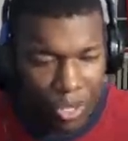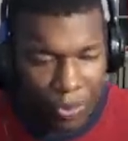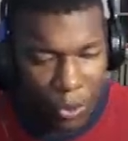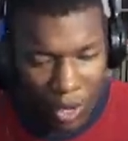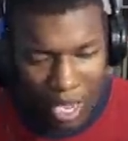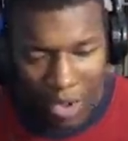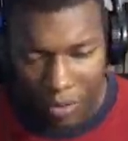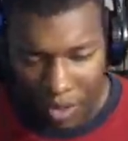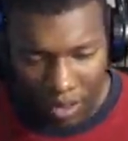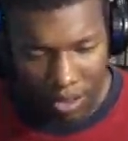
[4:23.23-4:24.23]
jump your way out
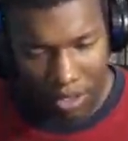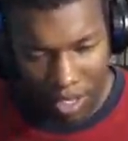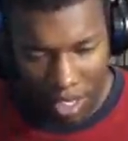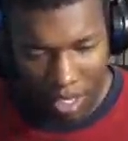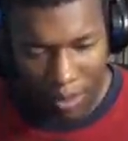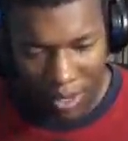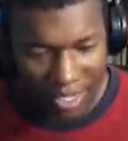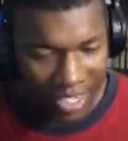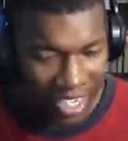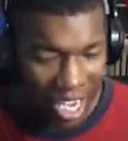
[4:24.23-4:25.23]
of it. I'm
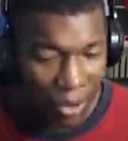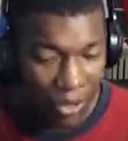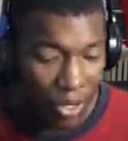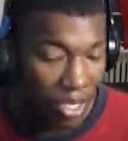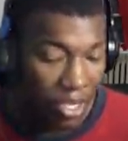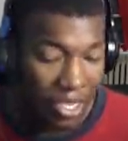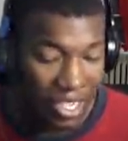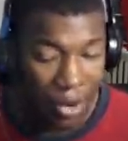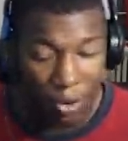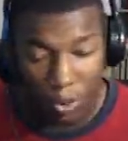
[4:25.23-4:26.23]
guessing that's how
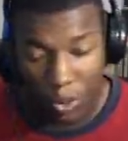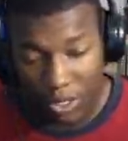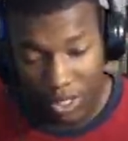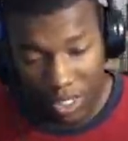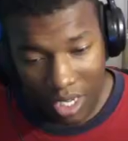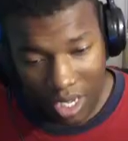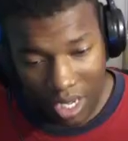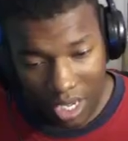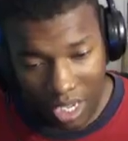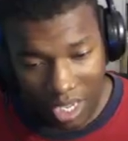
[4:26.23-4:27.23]
it works,
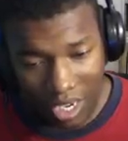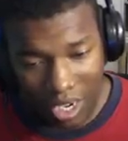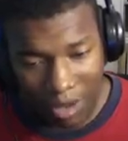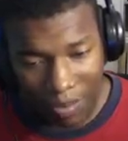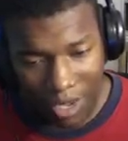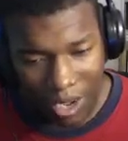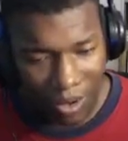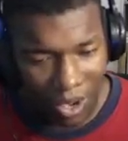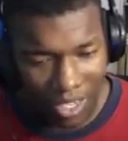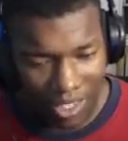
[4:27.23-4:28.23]
and I don't know.
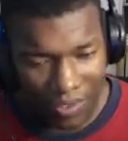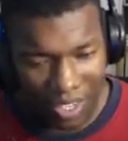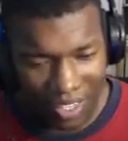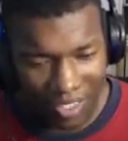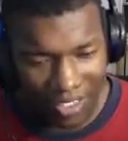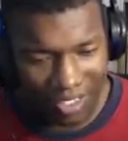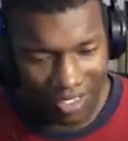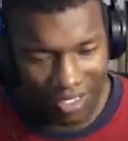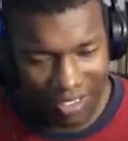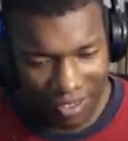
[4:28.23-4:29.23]
I just feel like it's
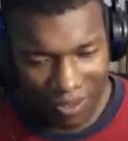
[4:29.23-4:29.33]
just,